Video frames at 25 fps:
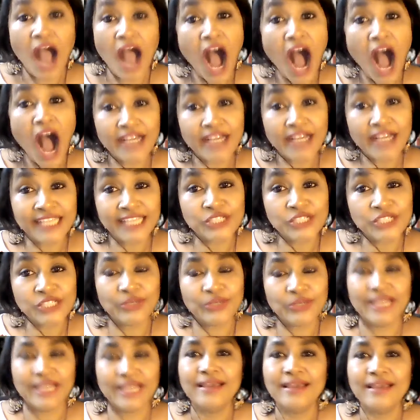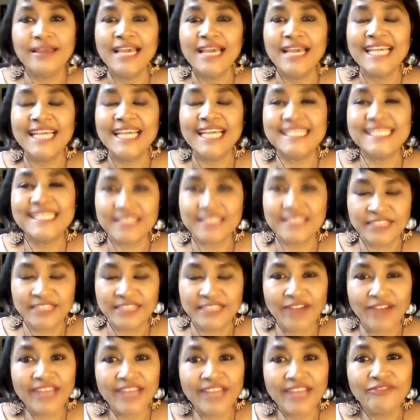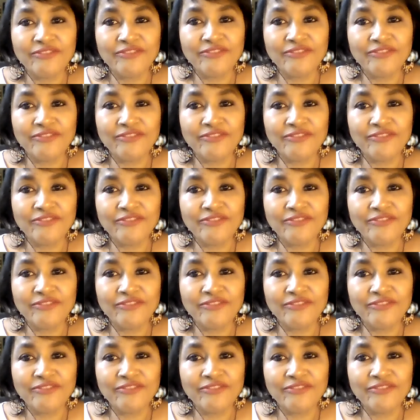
Our guest today is a divine